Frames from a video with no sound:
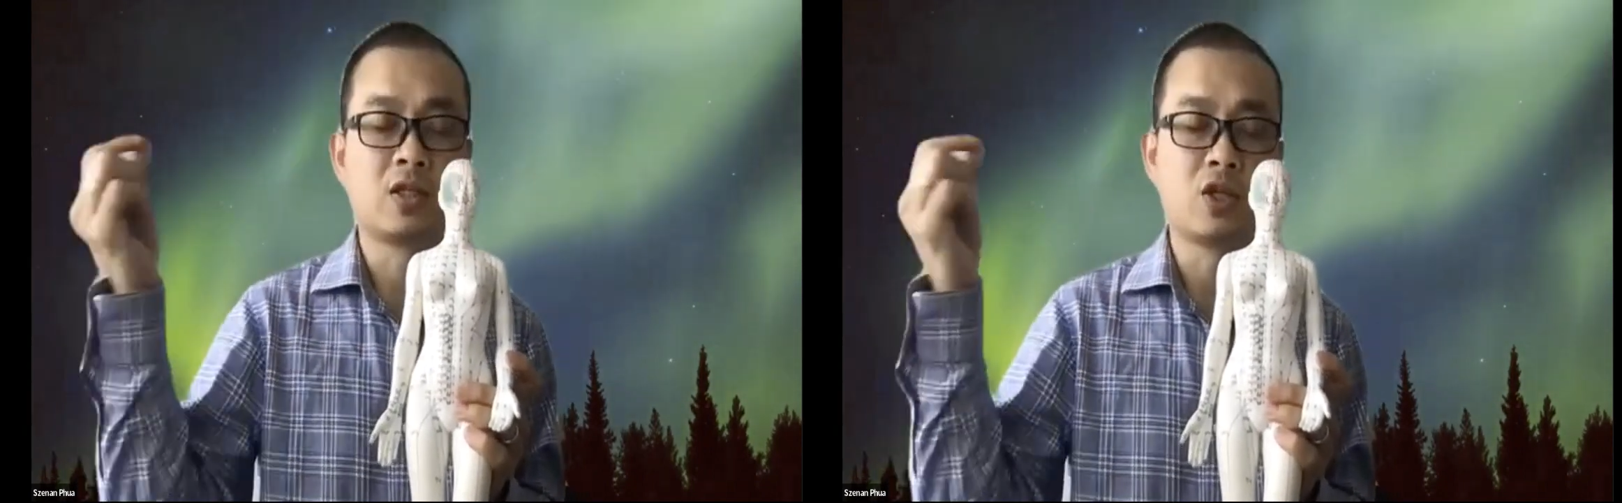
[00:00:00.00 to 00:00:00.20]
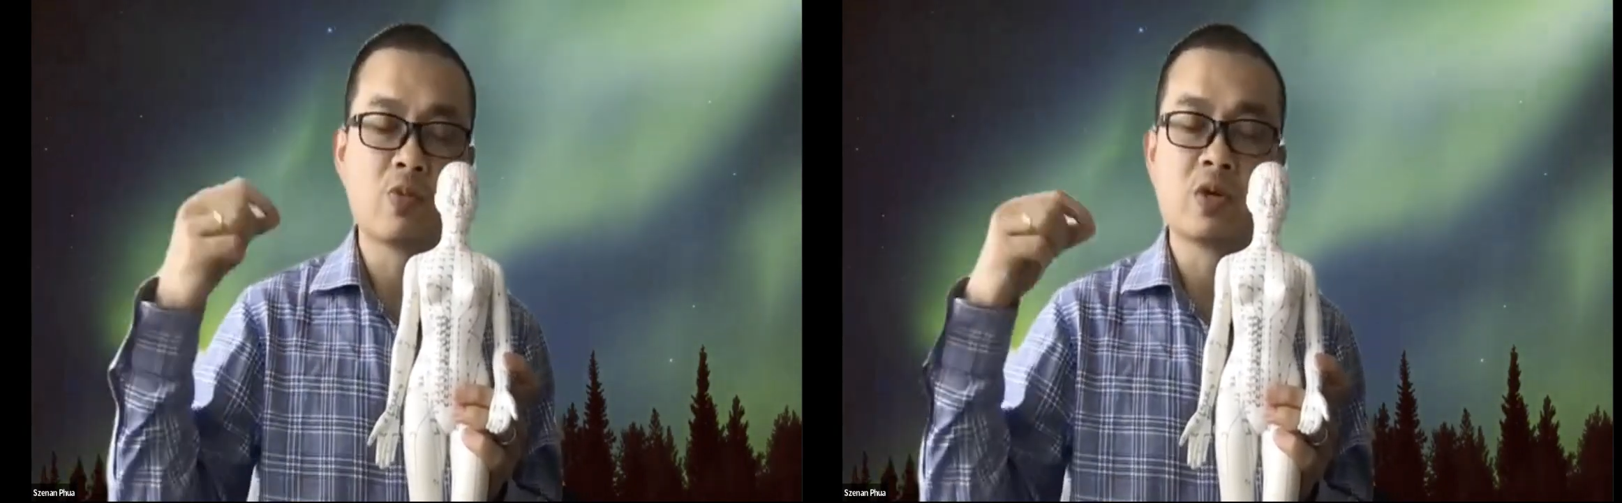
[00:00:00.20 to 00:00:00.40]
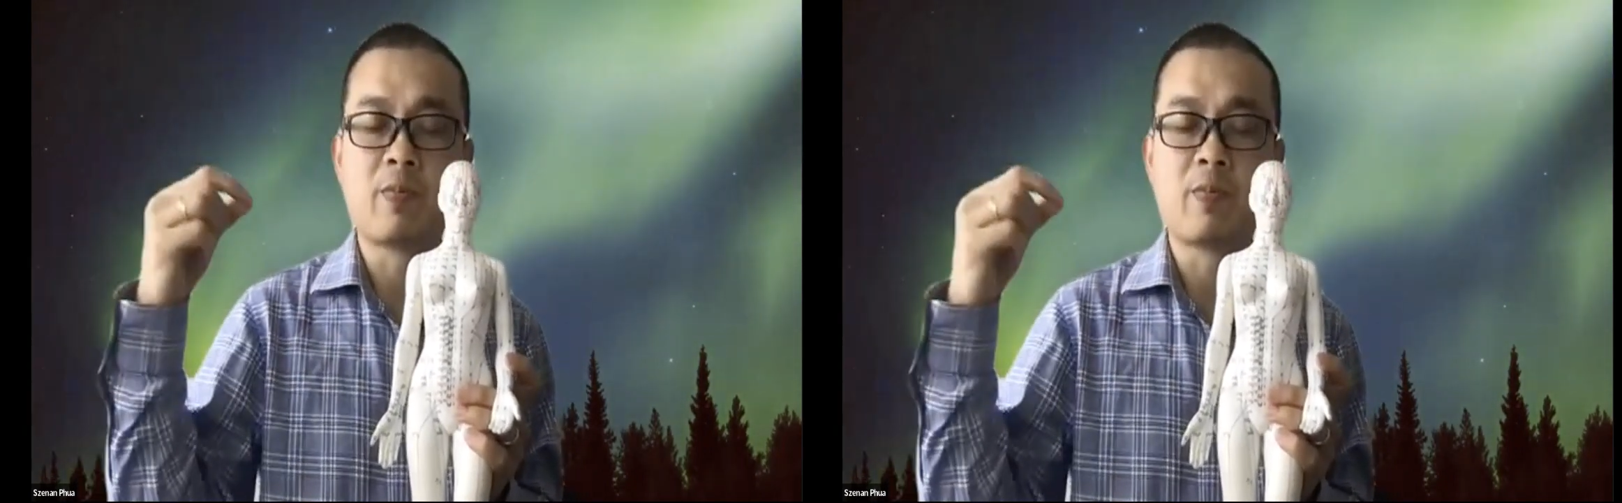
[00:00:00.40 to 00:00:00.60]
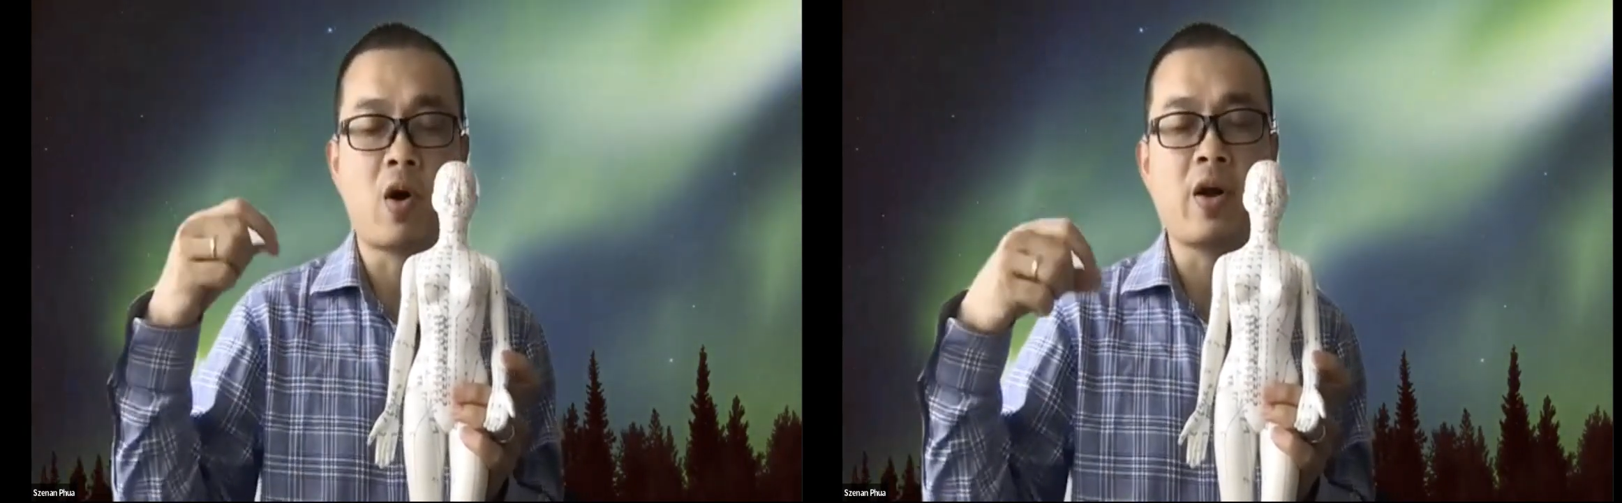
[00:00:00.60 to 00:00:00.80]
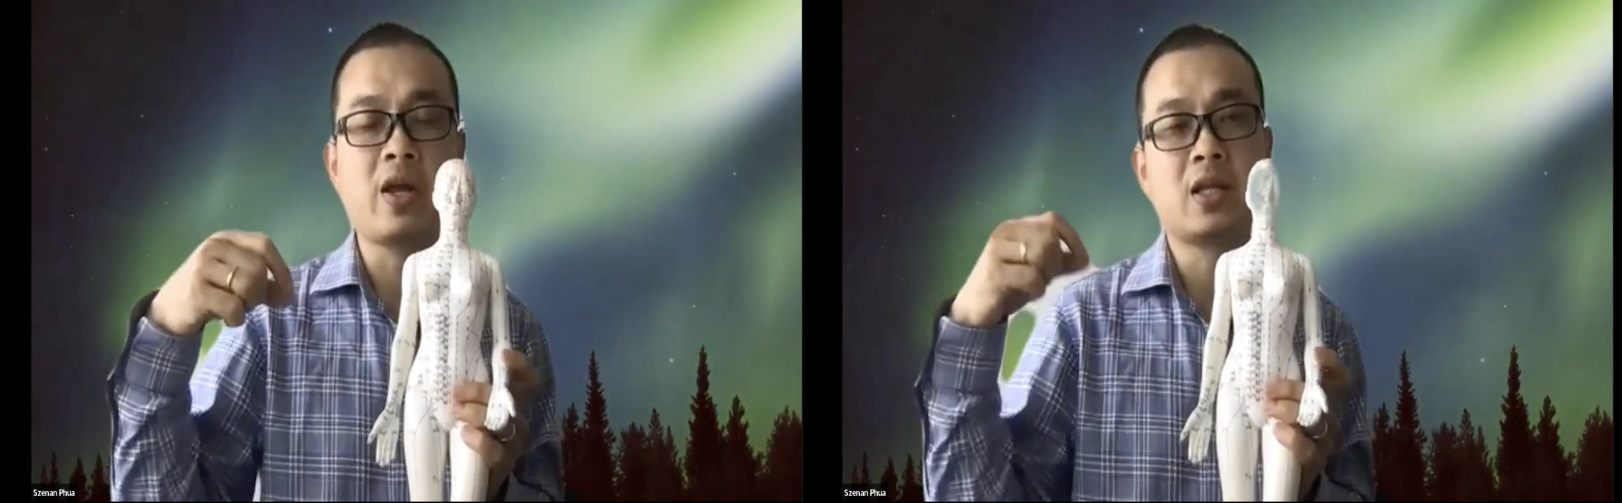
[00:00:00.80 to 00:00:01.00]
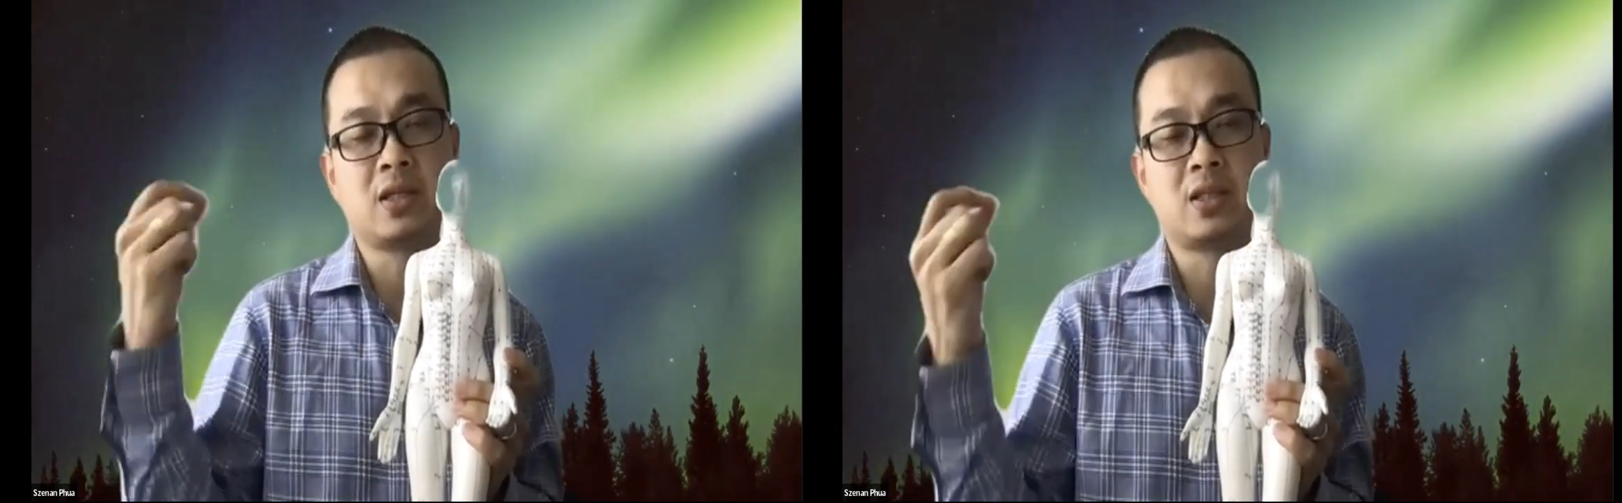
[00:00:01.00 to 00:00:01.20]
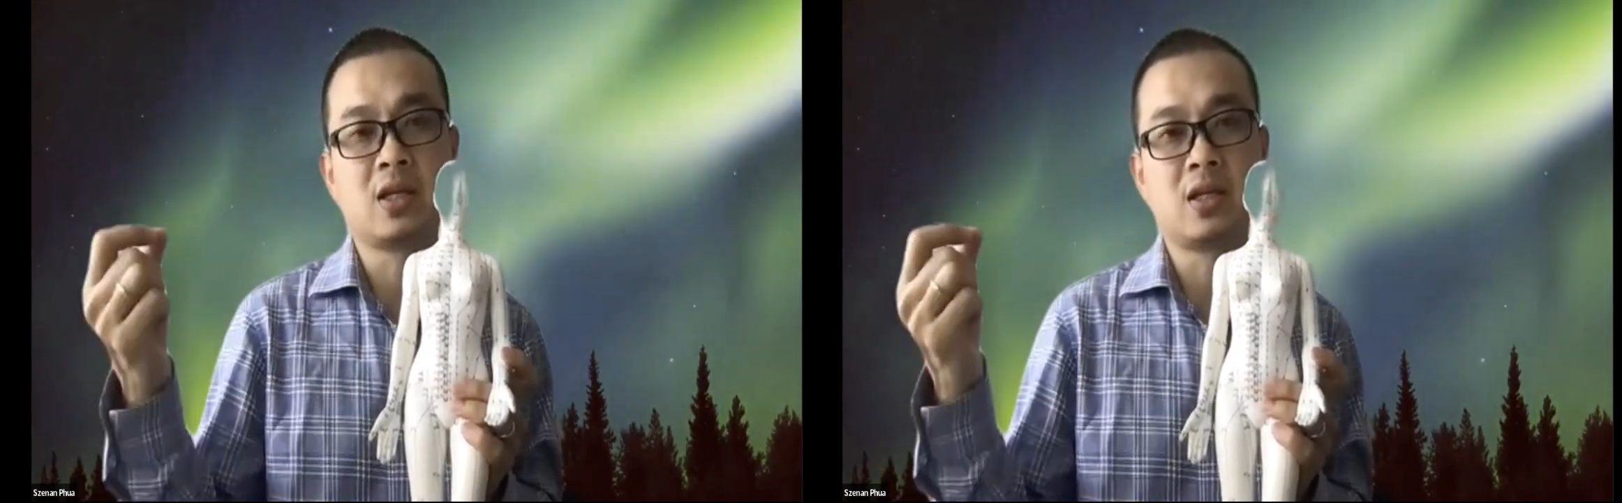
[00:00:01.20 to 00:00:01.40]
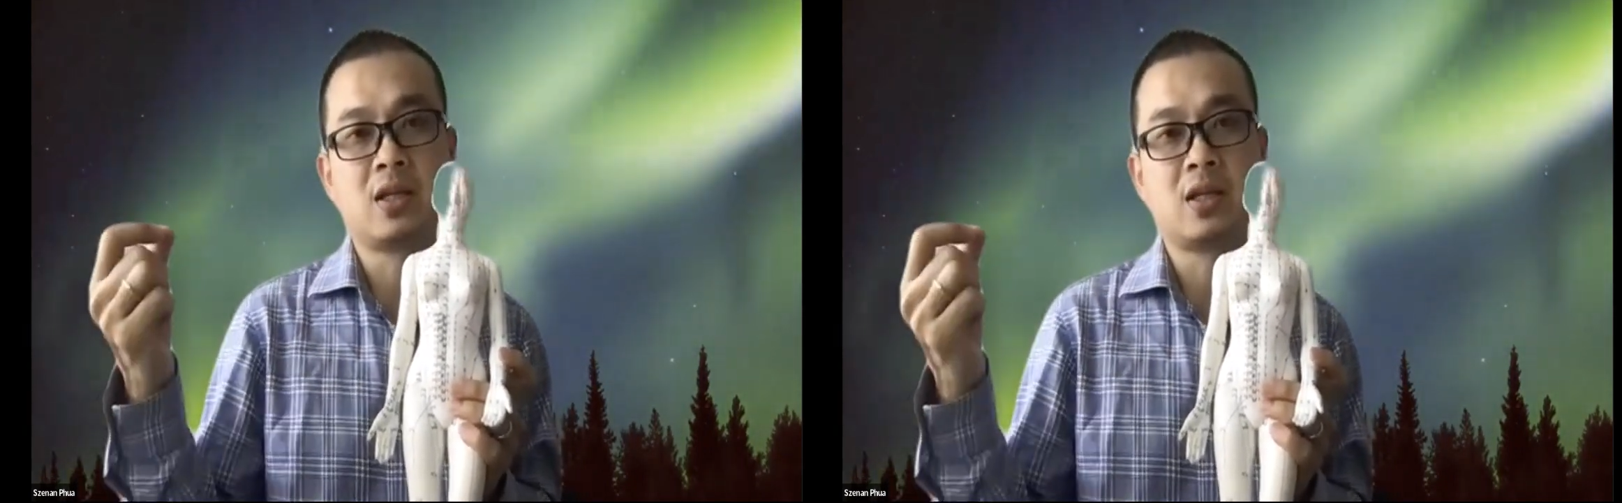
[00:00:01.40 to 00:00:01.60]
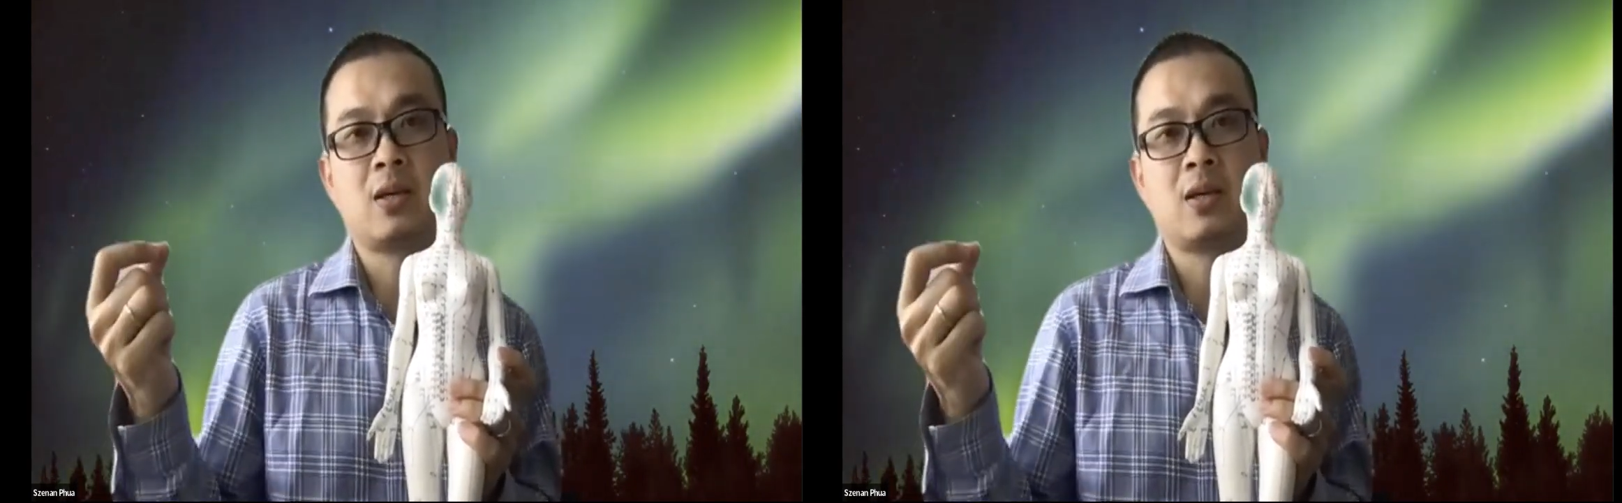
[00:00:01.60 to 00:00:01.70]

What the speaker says: stimulate the point. That's it.